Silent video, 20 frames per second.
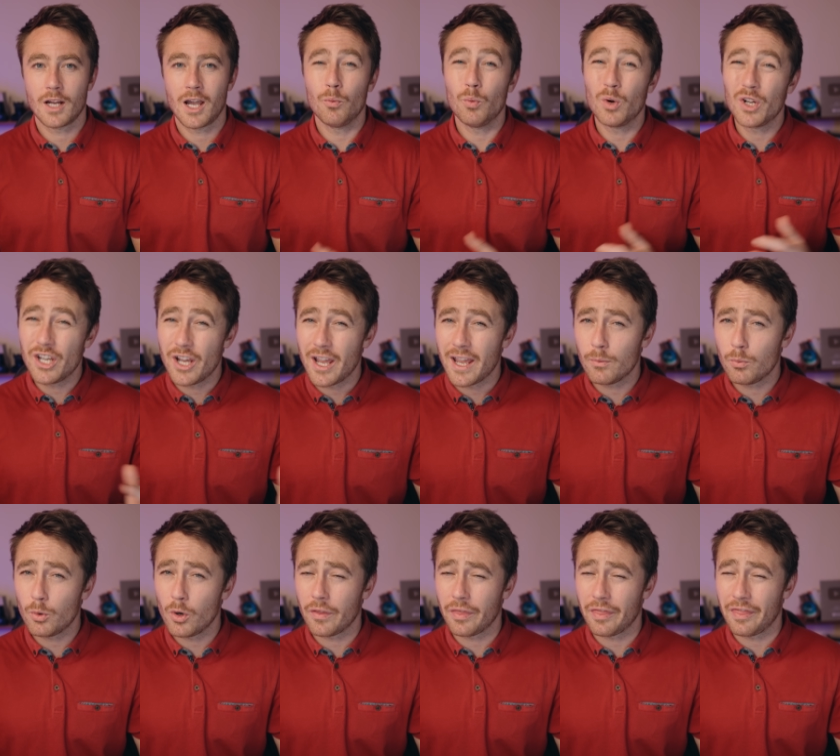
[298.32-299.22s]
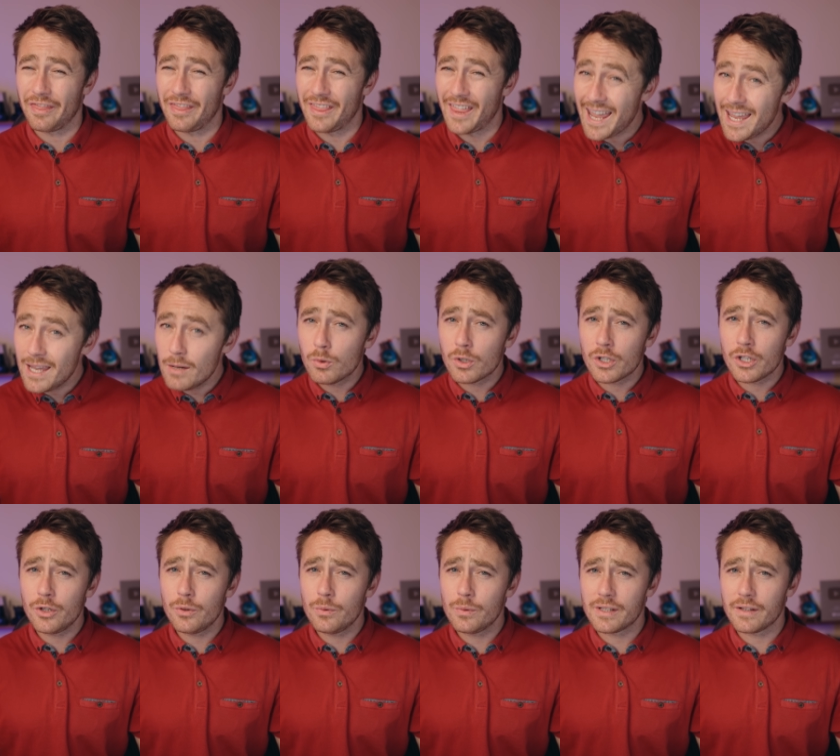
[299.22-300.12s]
And when you hear what they want
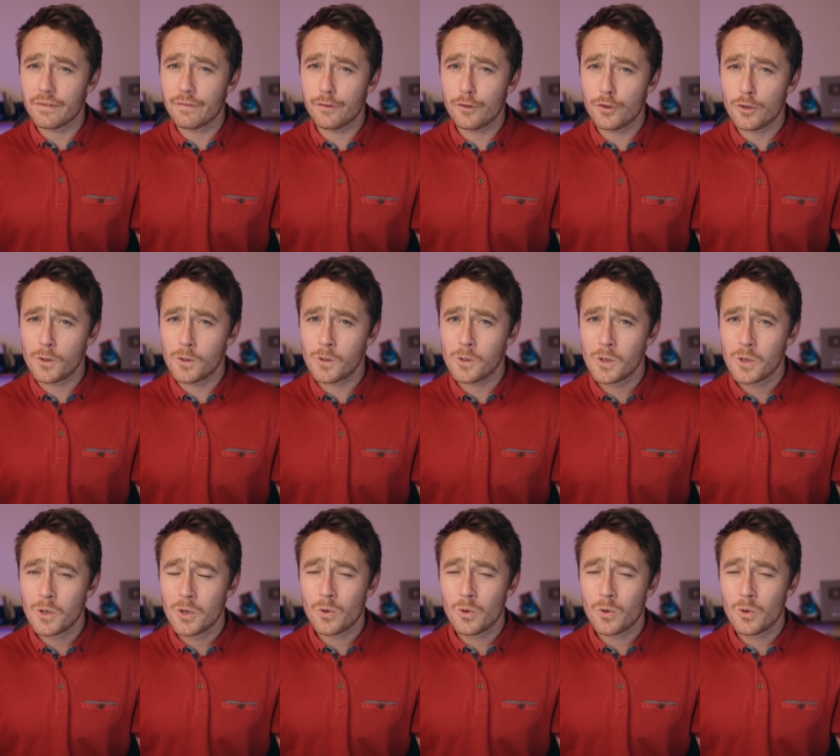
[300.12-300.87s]
to use it for,